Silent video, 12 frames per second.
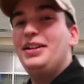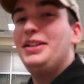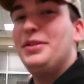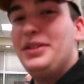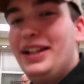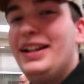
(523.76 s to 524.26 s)
I
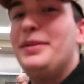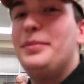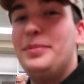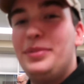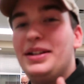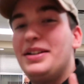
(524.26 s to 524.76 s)
mean, I know,
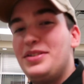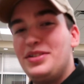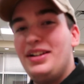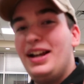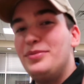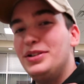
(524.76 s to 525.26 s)
like, yeah, you
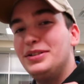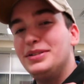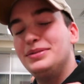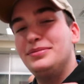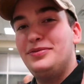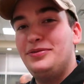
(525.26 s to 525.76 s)
can Google
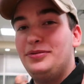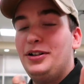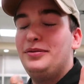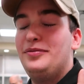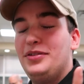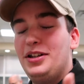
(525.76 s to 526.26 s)
everything,
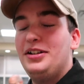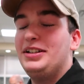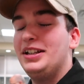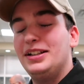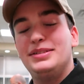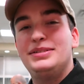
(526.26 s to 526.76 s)
but it's
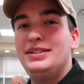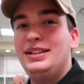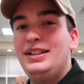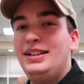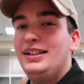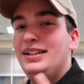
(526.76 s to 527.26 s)
not the
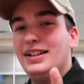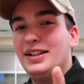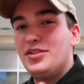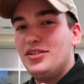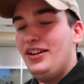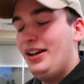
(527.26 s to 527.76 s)
same as
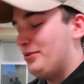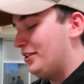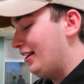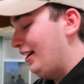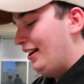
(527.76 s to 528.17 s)
hearing someone who's a